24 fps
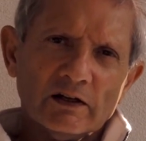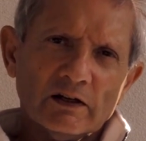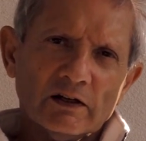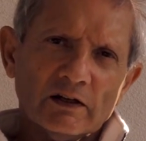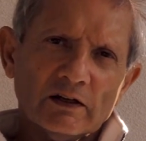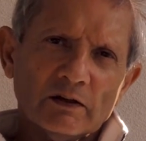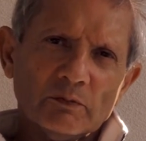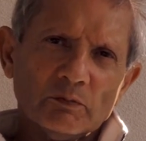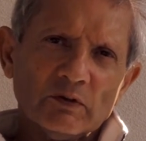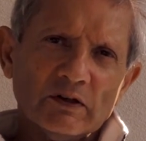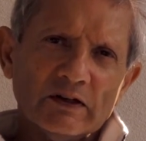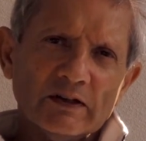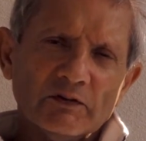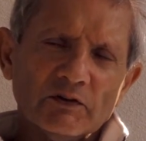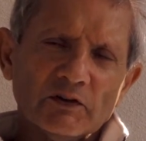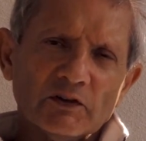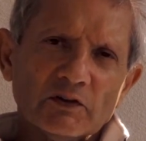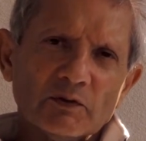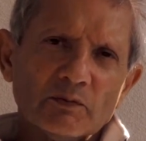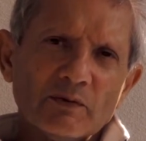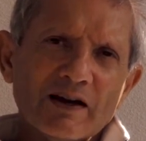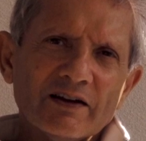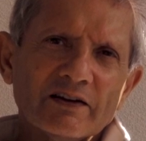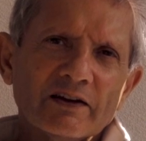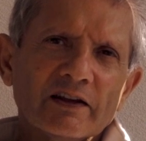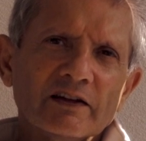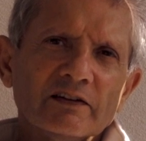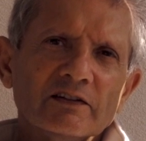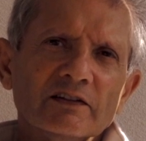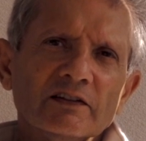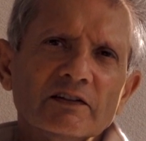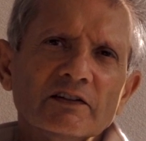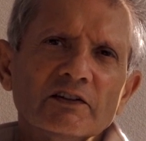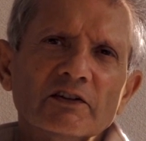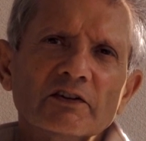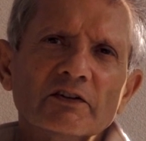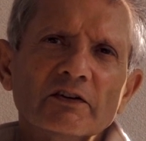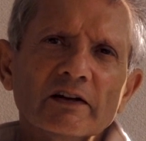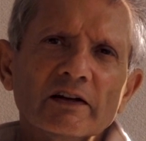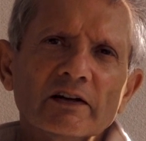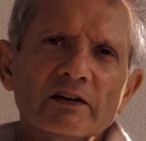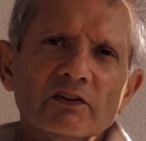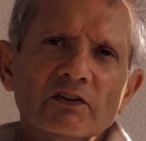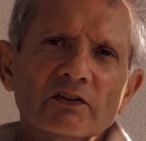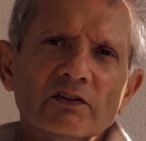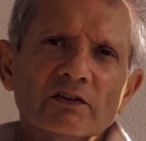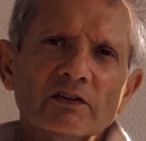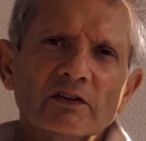I believe it's about 80
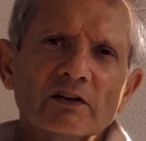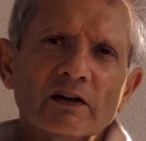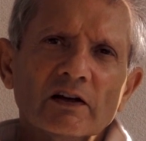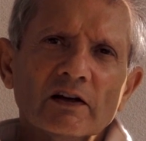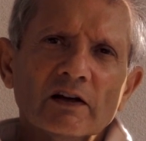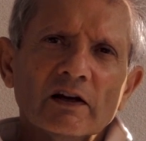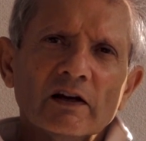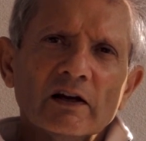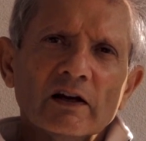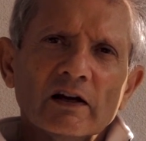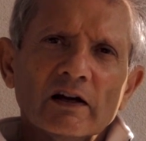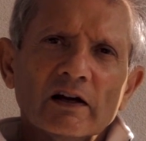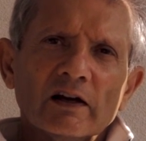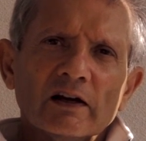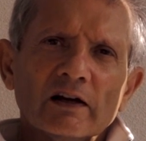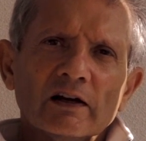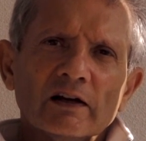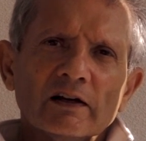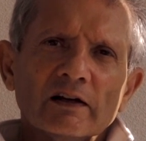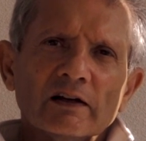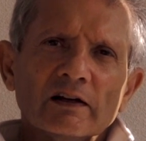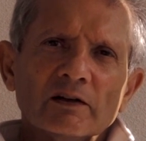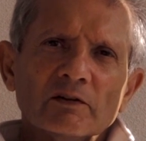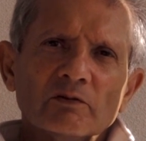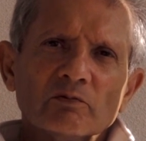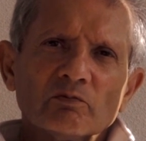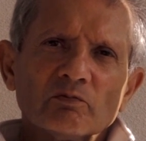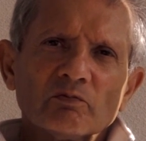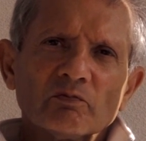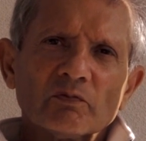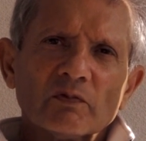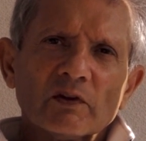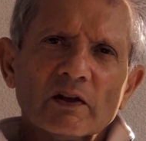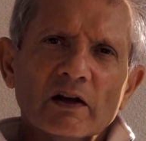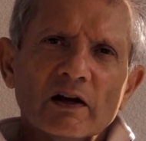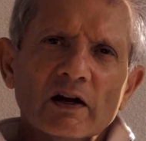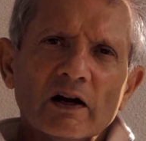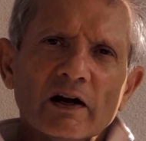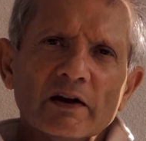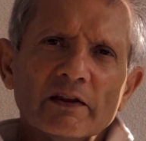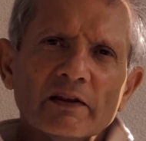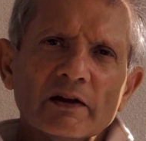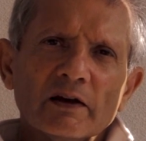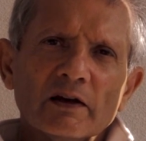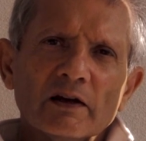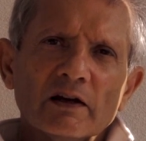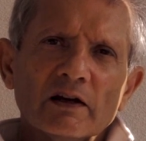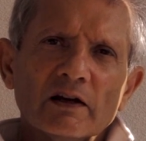degrees.
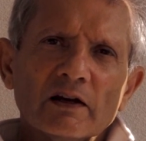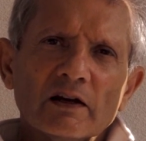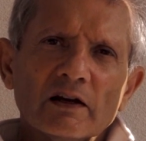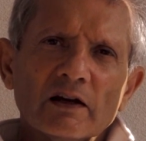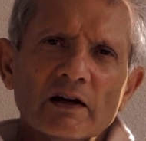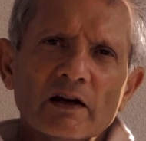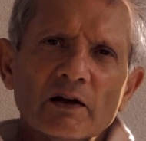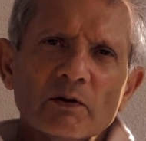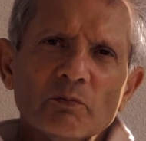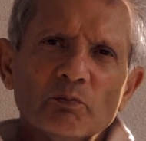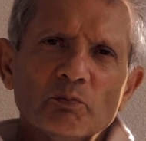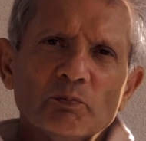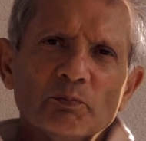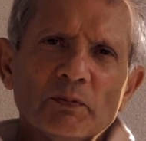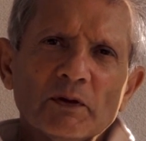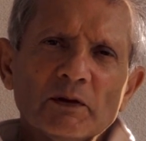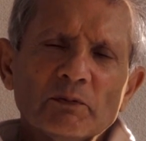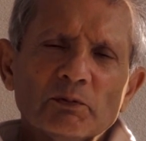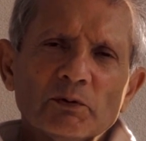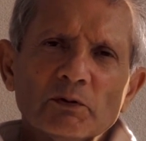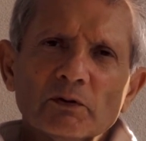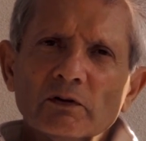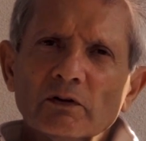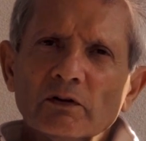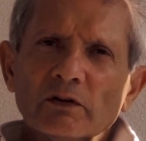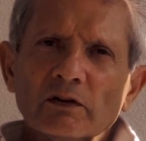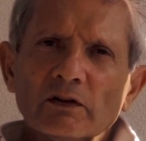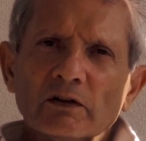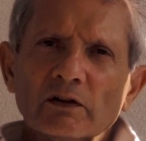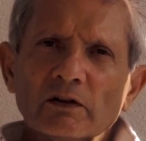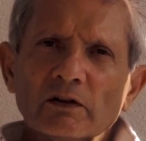Other people,